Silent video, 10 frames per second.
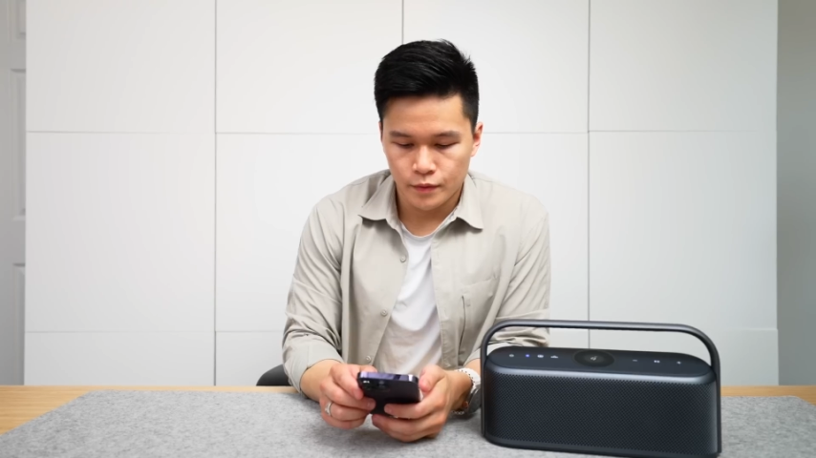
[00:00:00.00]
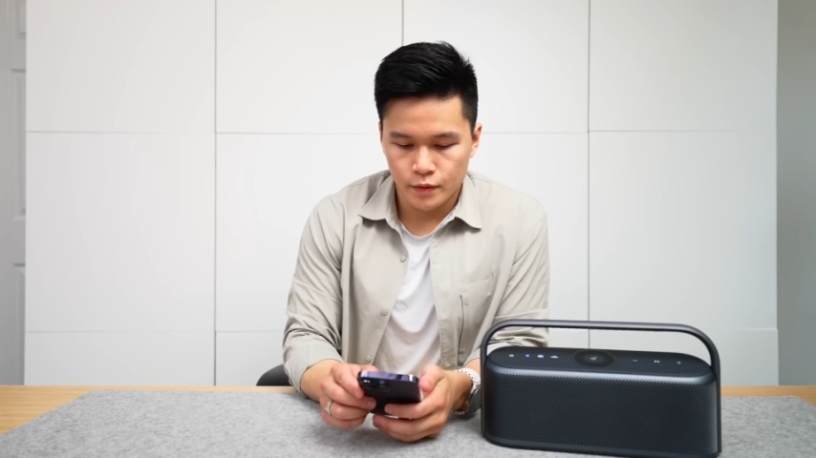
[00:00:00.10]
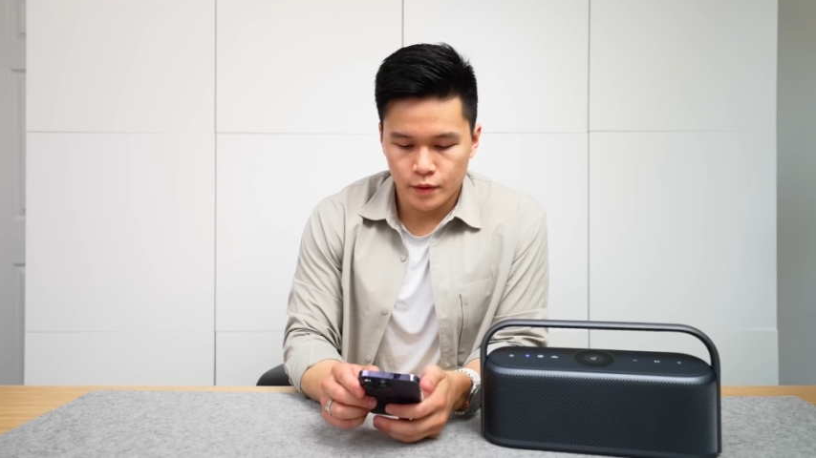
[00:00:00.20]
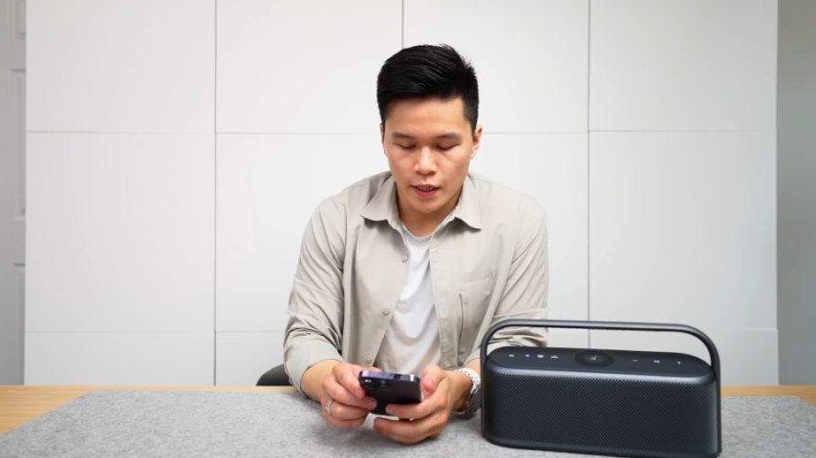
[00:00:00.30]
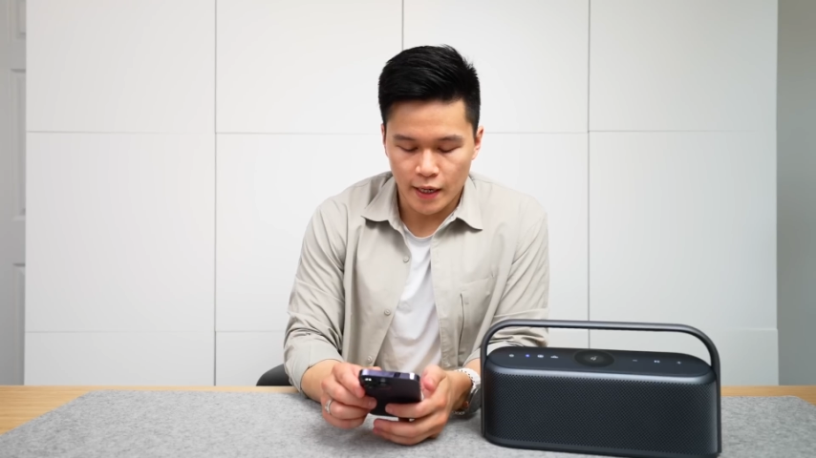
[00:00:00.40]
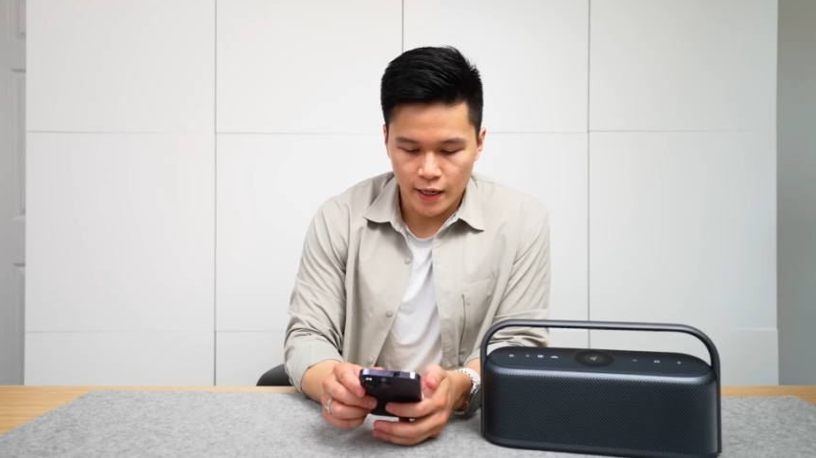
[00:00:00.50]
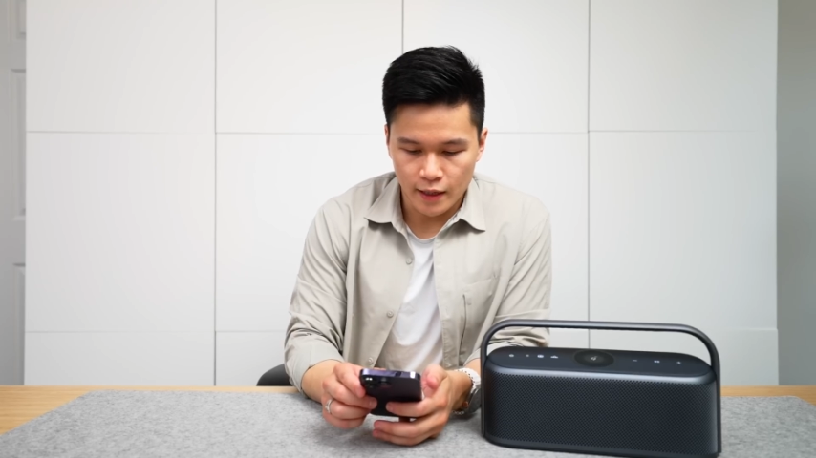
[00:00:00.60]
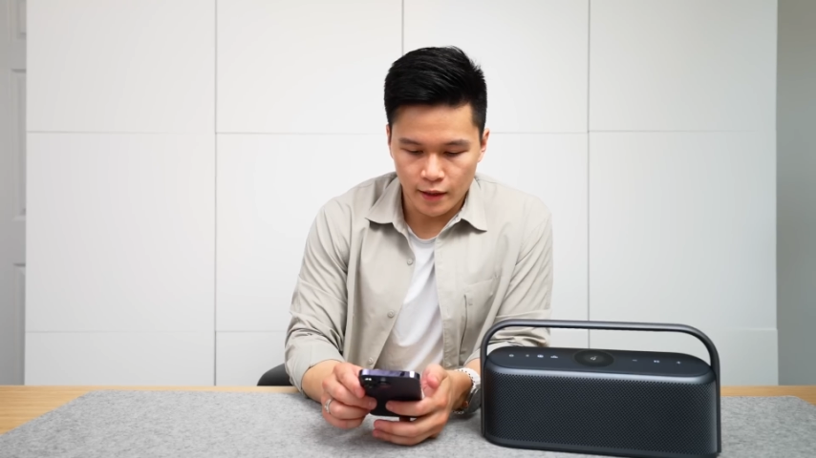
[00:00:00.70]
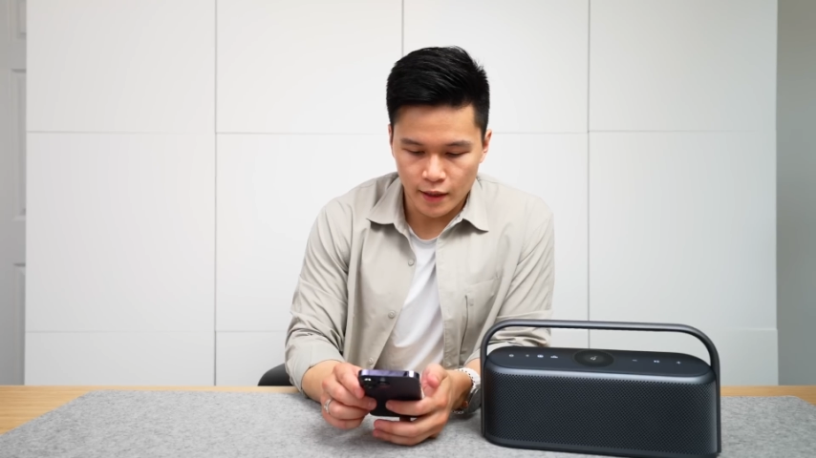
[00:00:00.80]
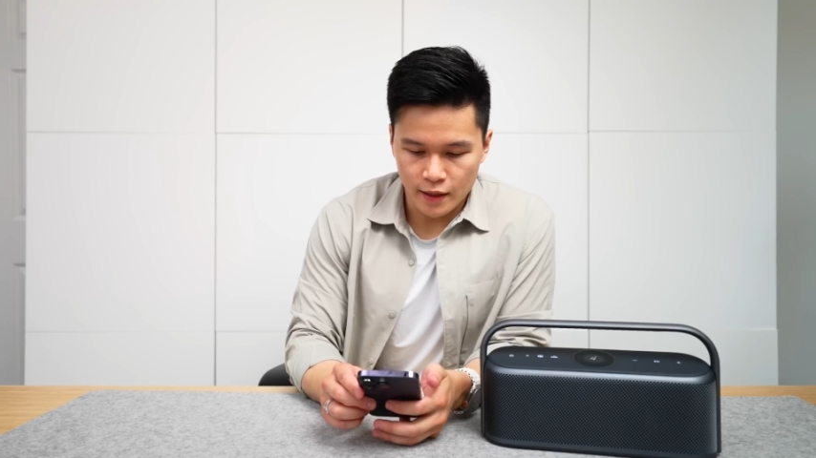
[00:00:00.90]
See, I kind
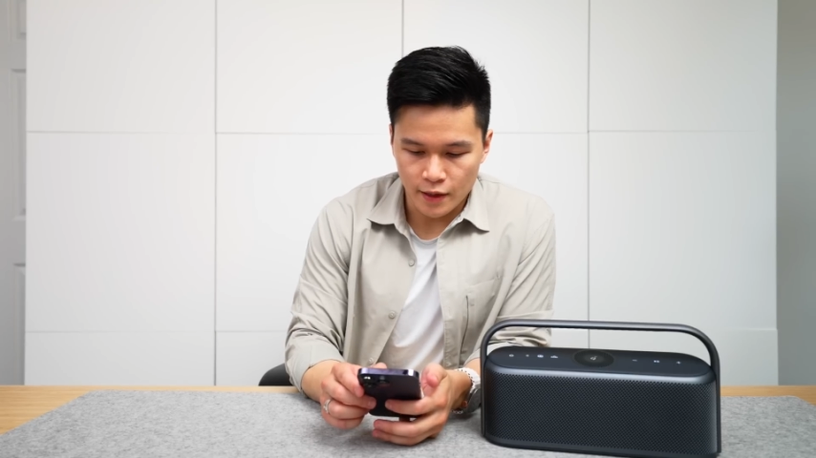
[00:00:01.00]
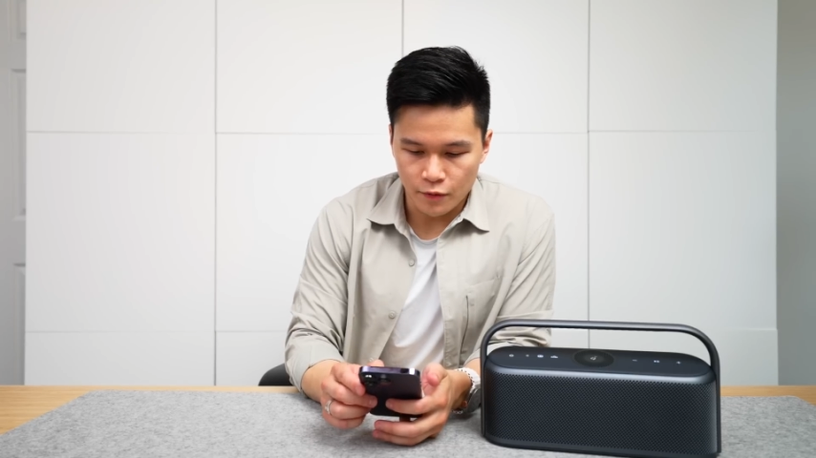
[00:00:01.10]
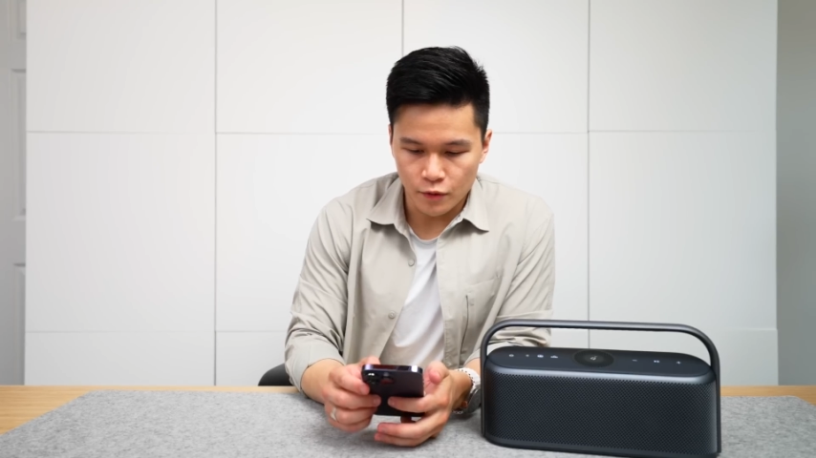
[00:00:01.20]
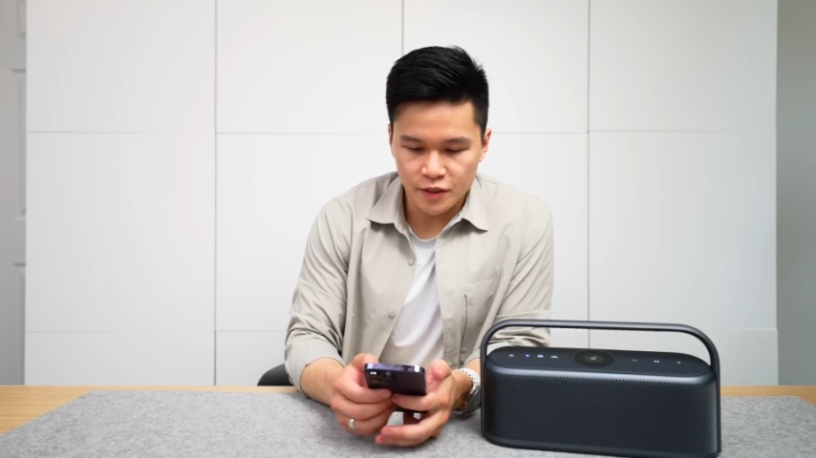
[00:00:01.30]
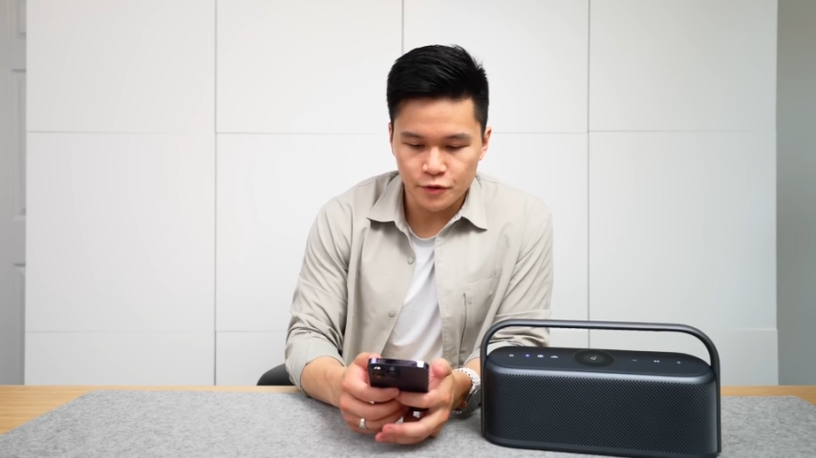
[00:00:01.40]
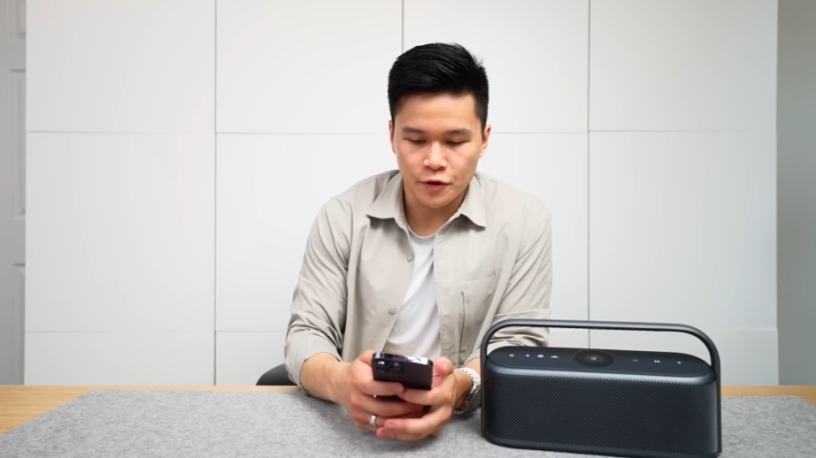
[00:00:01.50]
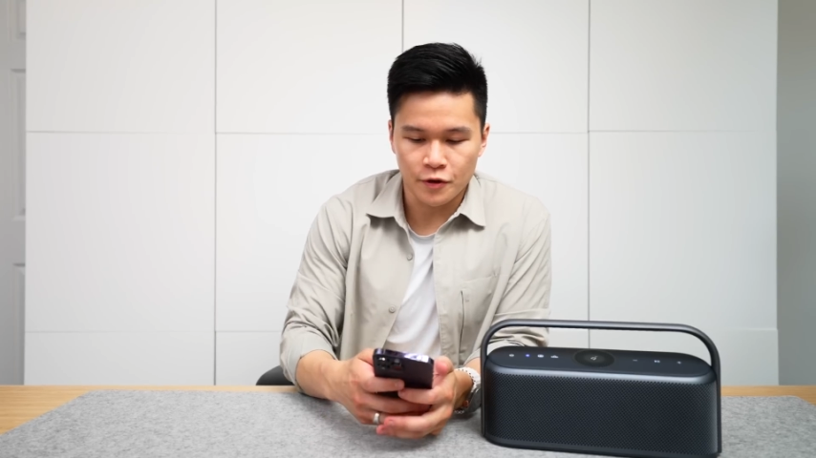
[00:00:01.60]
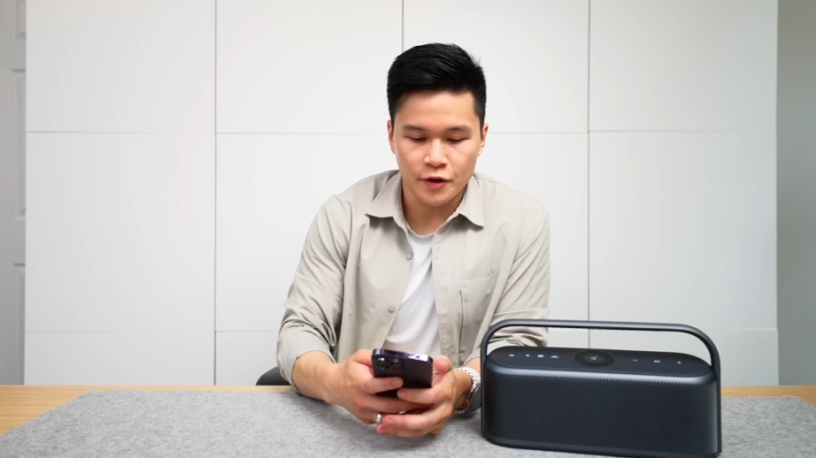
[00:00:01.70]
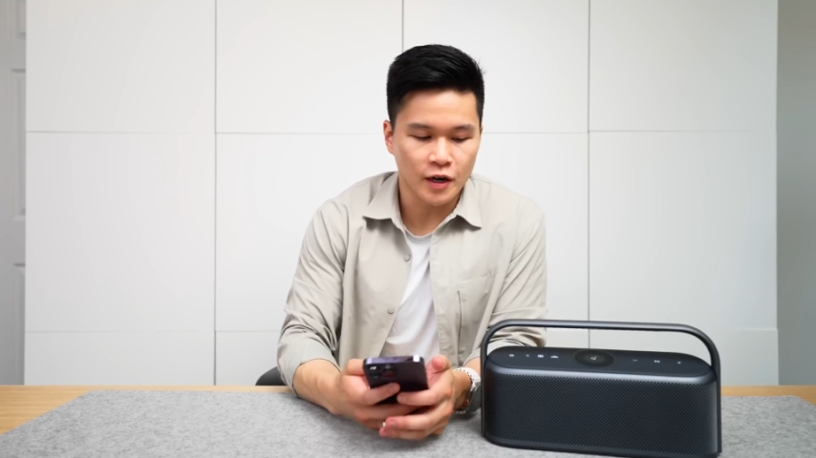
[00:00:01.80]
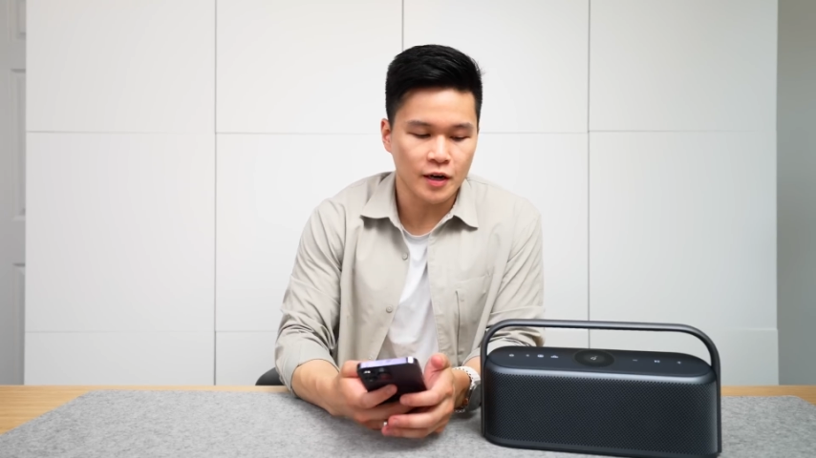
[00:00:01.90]
of like that. Once you turn
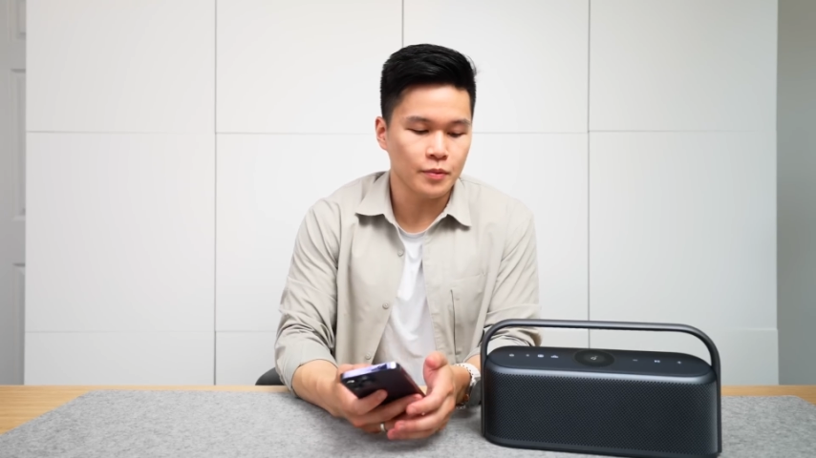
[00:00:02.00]
it on,